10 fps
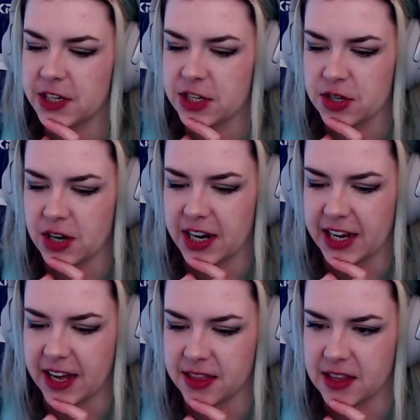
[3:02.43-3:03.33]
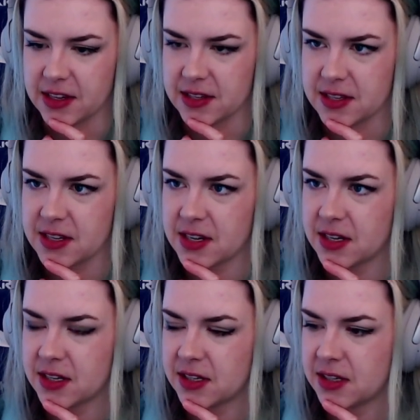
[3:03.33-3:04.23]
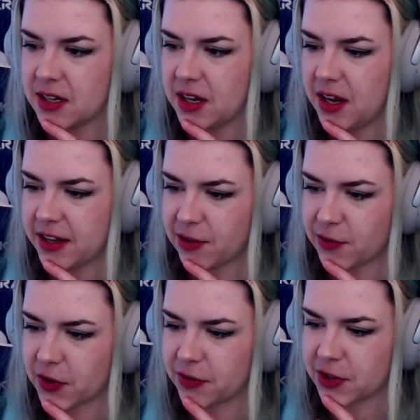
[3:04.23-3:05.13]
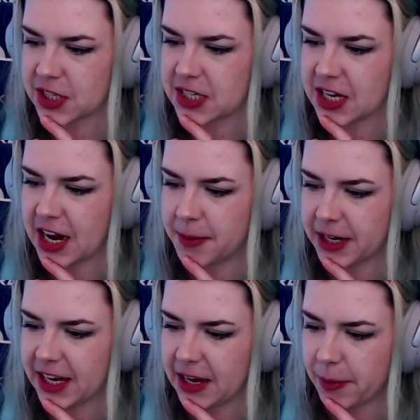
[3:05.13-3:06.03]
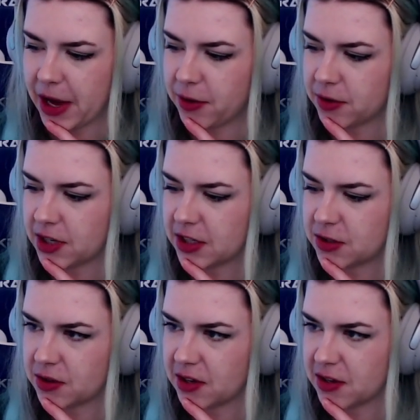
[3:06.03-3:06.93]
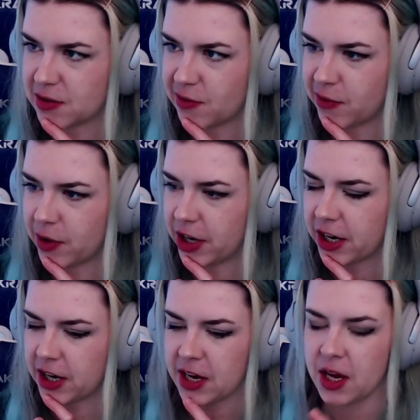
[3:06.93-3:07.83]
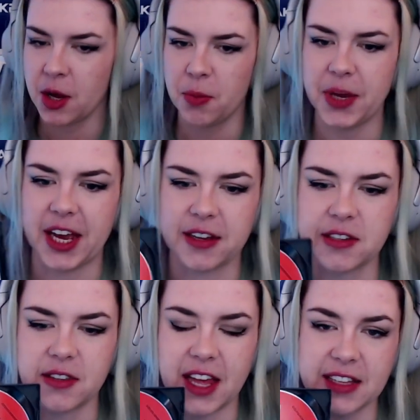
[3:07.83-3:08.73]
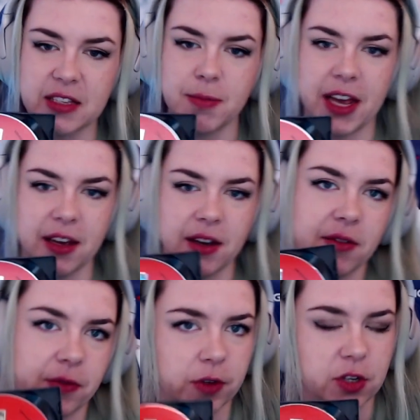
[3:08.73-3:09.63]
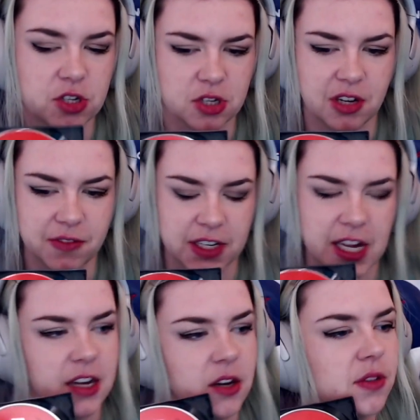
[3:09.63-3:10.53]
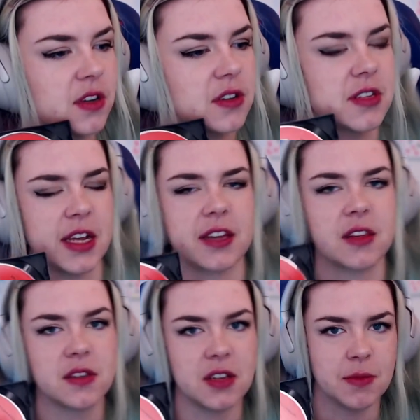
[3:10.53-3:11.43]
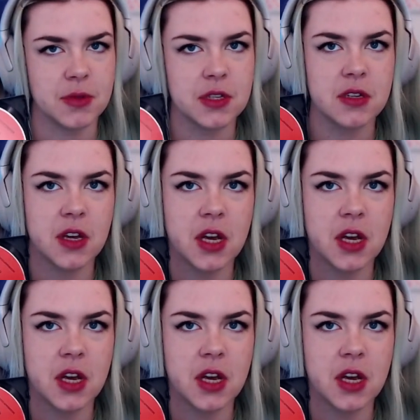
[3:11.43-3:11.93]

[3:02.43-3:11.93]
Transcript: sure I got this the very first time it came out in 2004. But yeah, so that's my version of it. I know there's like the Sims